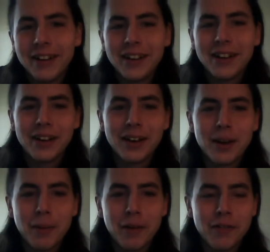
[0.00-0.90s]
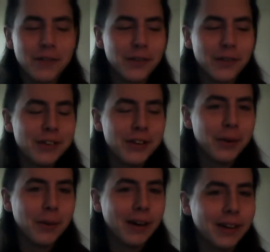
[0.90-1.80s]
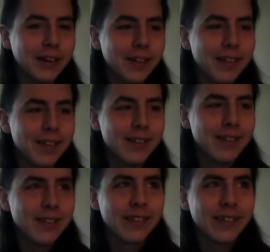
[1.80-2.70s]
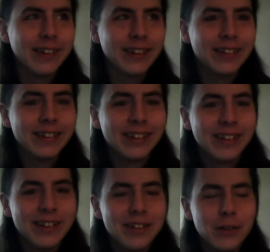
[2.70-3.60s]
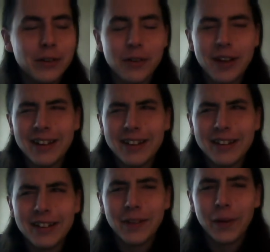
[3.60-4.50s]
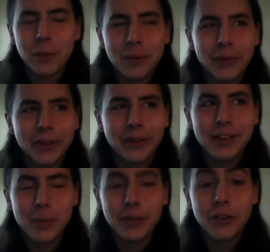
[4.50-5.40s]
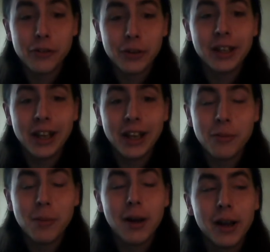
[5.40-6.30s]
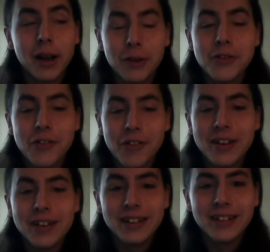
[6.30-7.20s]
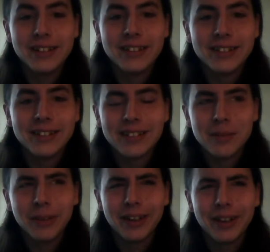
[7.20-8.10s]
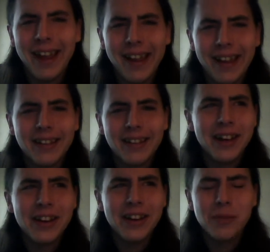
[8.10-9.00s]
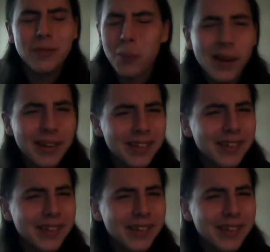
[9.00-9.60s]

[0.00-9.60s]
yeah, I got busted for a DUI, guys. It's like, dude, you're 19 though. And they're like, yeah, but the drinking age in my country is 18. Like, and how did you, what?